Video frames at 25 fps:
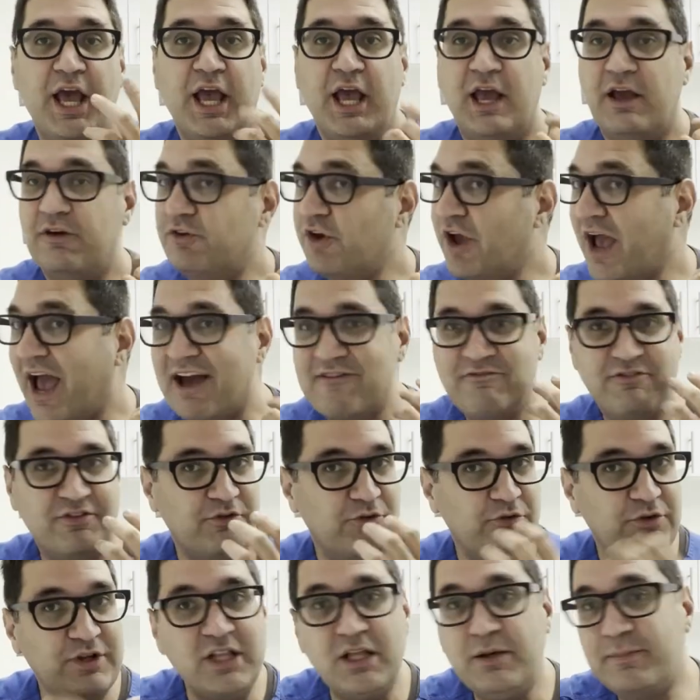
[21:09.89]
if you have
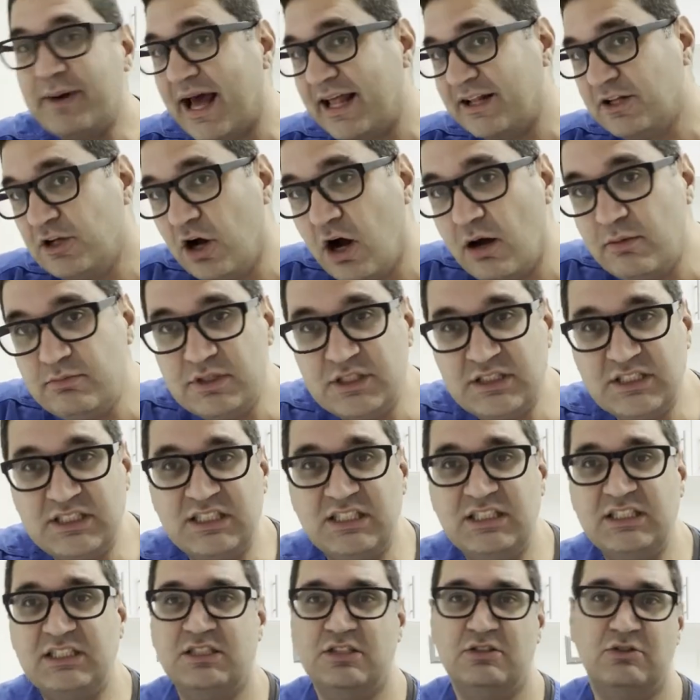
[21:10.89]
really bad gum
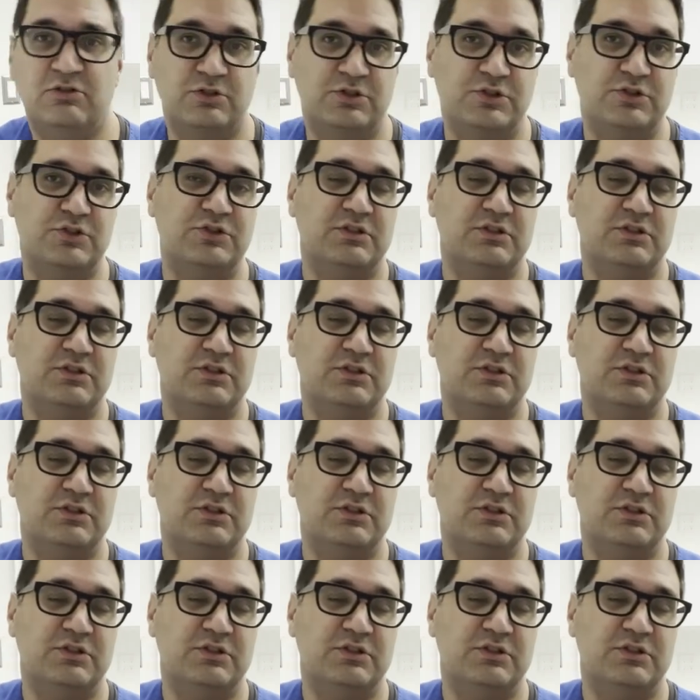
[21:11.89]
disease, you know,